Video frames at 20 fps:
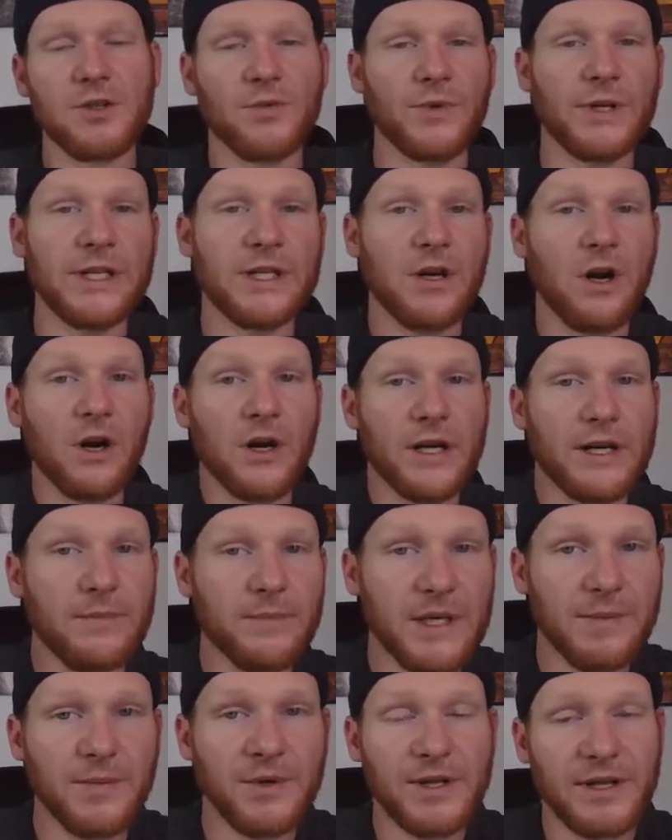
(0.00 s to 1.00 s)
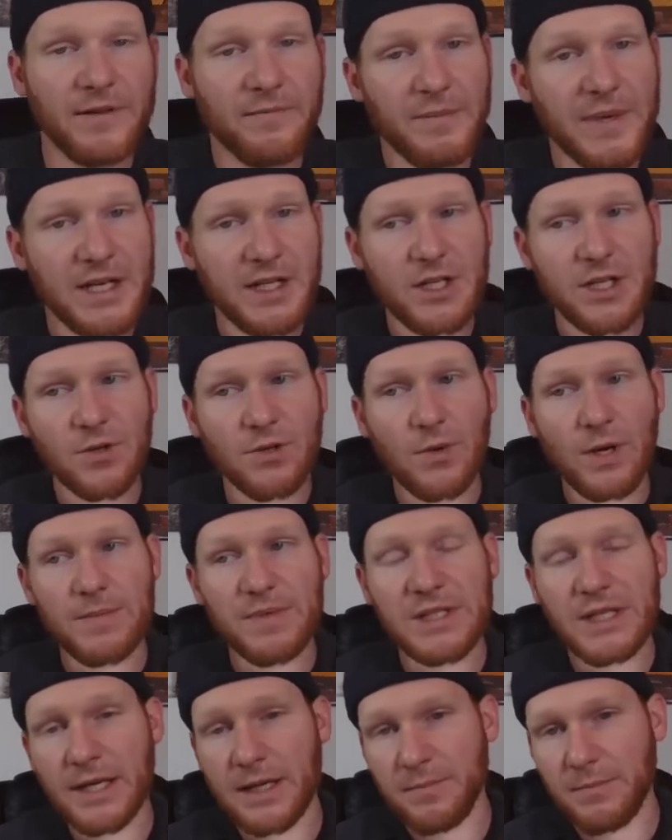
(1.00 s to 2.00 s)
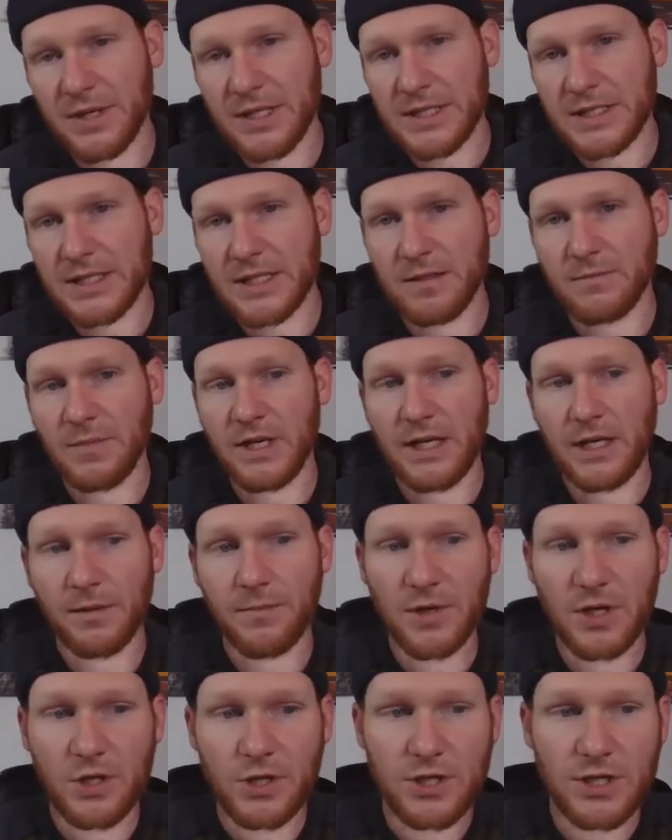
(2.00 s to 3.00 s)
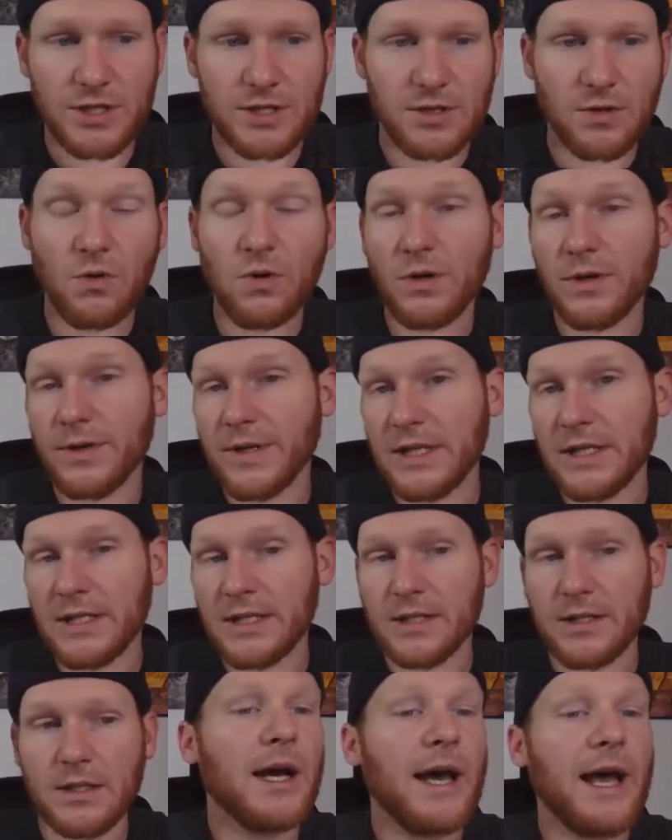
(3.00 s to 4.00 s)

to retarget people that have been to your website but didn't make a purchase, or that did.